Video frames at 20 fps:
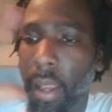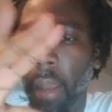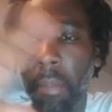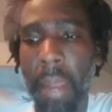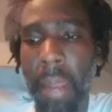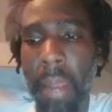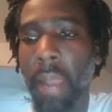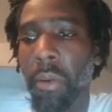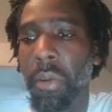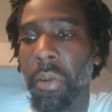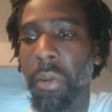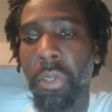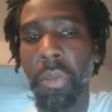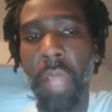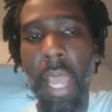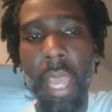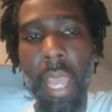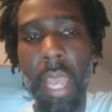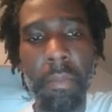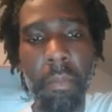I'm not going to
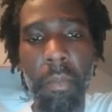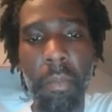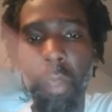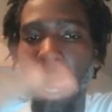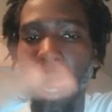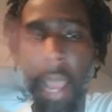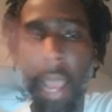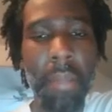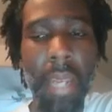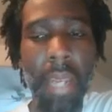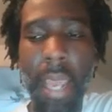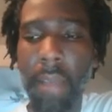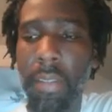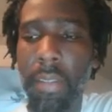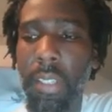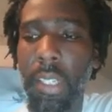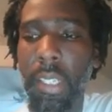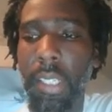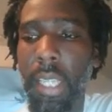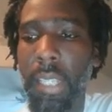do that. I've been
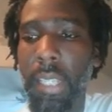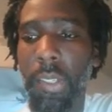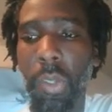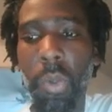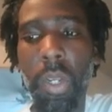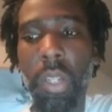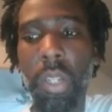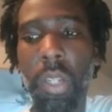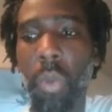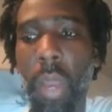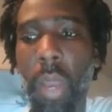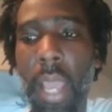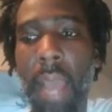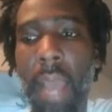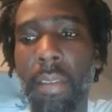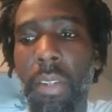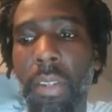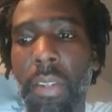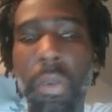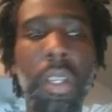having success doing it the way
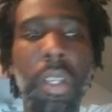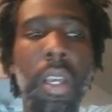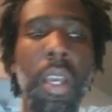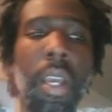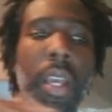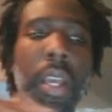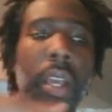I do it.